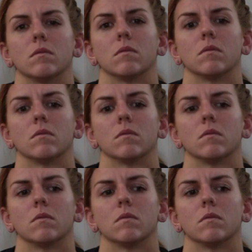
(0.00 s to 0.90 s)

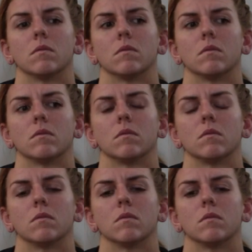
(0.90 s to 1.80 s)

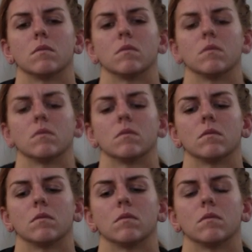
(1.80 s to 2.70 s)

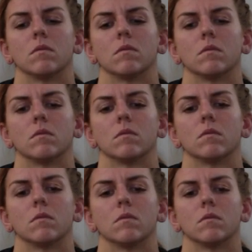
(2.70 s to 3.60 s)

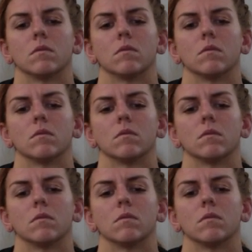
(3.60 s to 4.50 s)

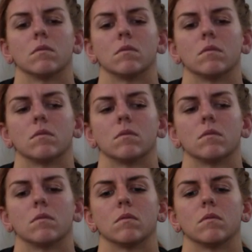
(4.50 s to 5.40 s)

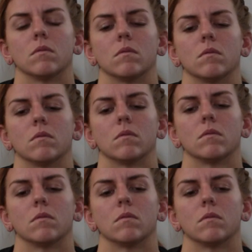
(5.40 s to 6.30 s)

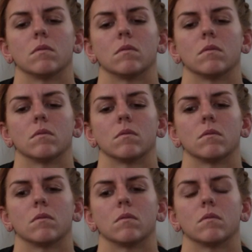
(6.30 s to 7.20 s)

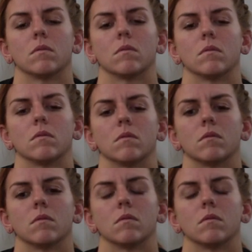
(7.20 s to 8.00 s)
(not speaking)